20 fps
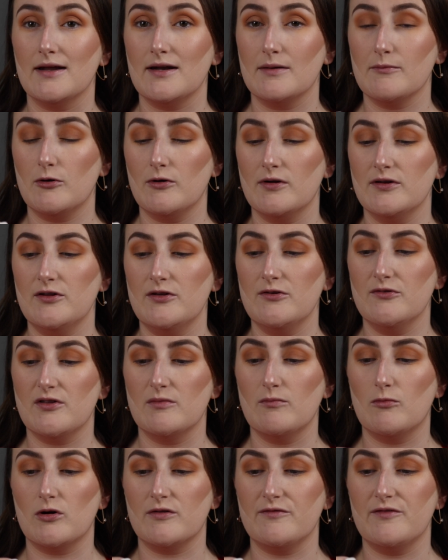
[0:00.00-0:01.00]
And I'm going to use a
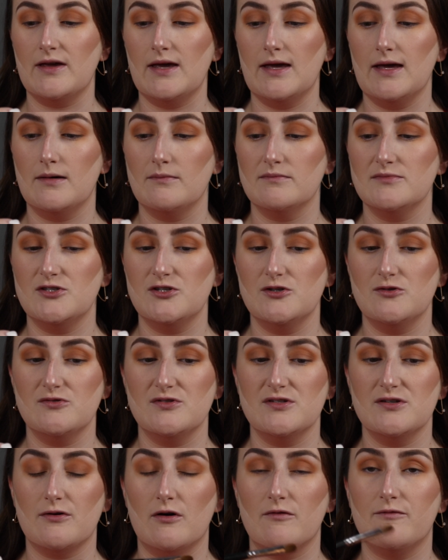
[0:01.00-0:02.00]
Morphe
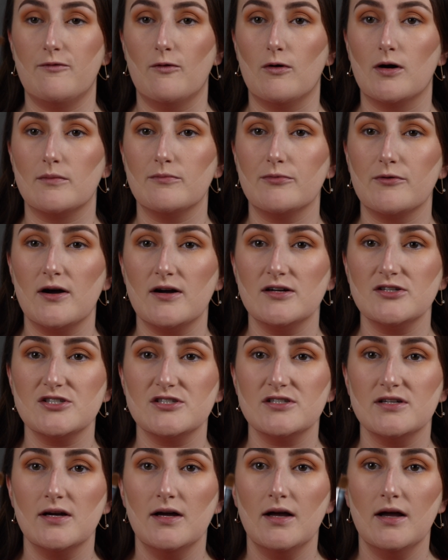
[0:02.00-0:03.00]
M204
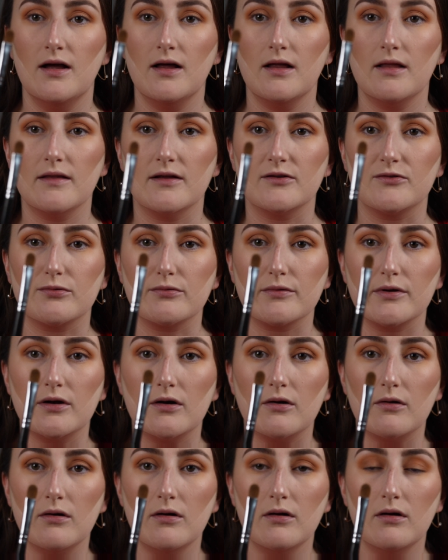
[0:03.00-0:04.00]
brush. That's
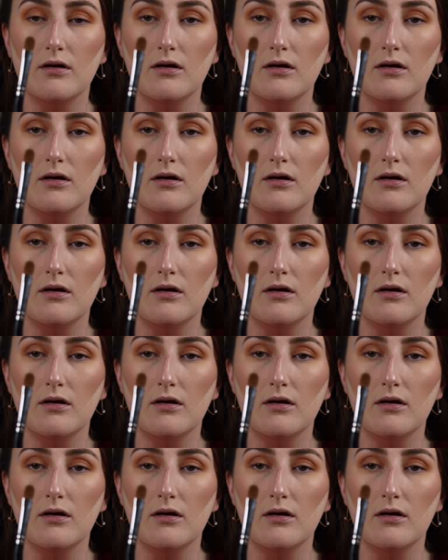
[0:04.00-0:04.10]
real